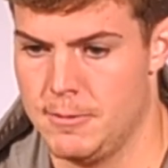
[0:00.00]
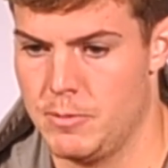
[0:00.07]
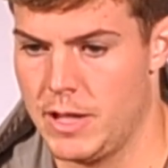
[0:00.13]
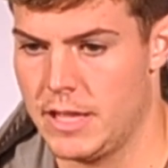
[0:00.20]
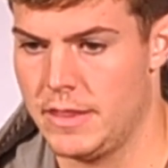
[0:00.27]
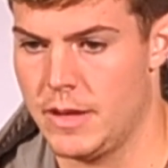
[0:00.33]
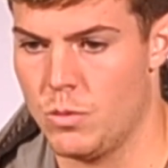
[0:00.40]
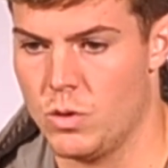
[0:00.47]
We
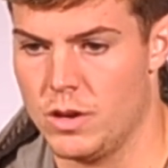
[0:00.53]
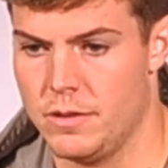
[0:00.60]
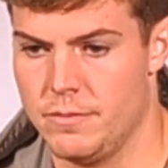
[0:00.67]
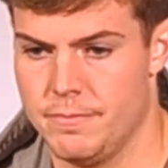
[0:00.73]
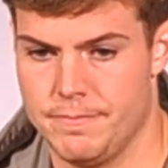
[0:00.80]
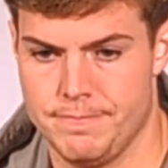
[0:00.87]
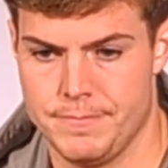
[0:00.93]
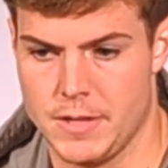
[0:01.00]
had that
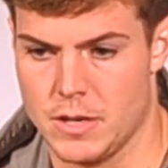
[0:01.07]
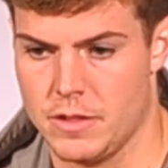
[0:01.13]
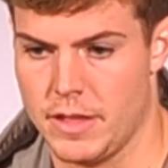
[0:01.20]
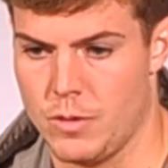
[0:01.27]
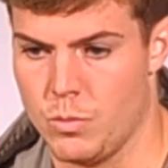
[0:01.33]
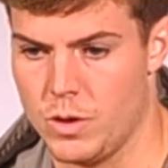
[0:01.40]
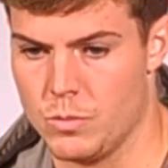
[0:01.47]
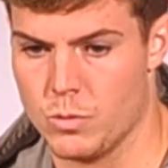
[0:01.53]
one, you know,
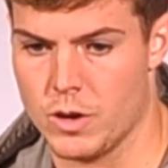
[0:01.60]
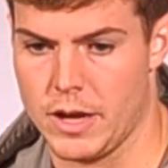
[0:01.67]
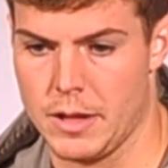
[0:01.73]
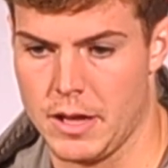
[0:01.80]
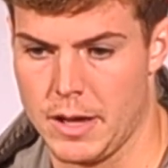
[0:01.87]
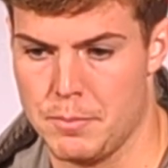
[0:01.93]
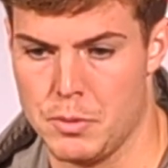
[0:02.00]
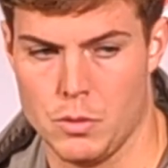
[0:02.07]
that one where
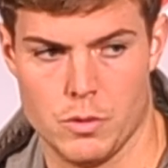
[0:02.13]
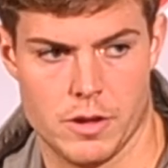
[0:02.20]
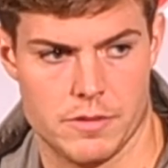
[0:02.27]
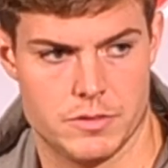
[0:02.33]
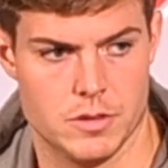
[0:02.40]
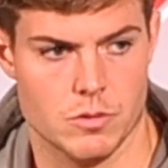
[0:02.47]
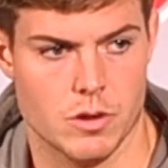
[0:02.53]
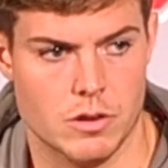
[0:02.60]
I pulled
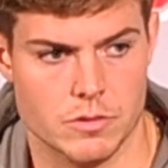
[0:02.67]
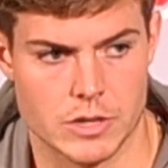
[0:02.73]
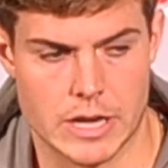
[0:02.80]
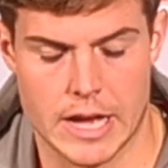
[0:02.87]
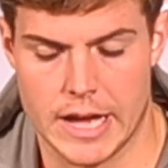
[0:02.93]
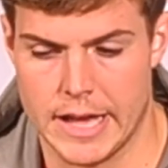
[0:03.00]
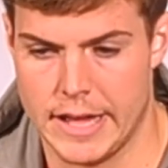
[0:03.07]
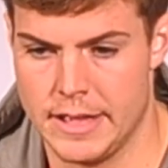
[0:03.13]
off the rover
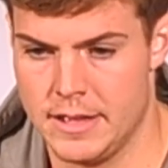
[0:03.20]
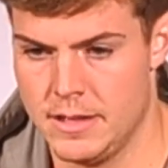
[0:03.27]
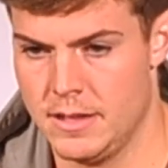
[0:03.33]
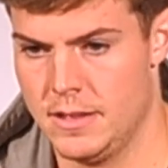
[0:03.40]
guy.